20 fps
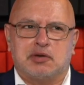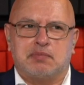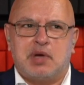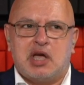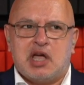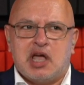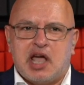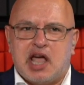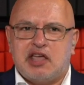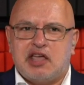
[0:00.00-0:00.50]
in them,
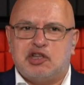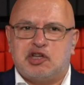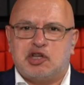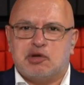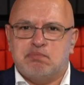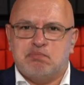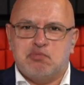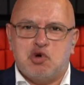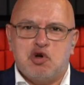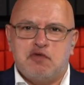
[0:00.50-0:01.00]
and you
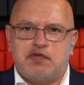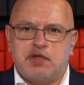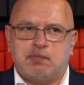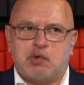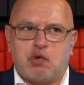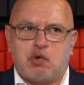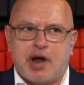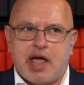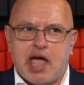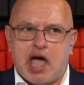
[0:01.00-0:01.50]
can move
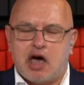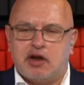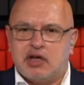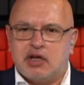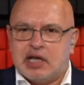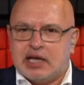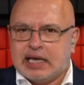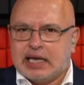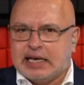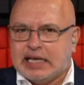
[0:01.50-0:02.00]
them around.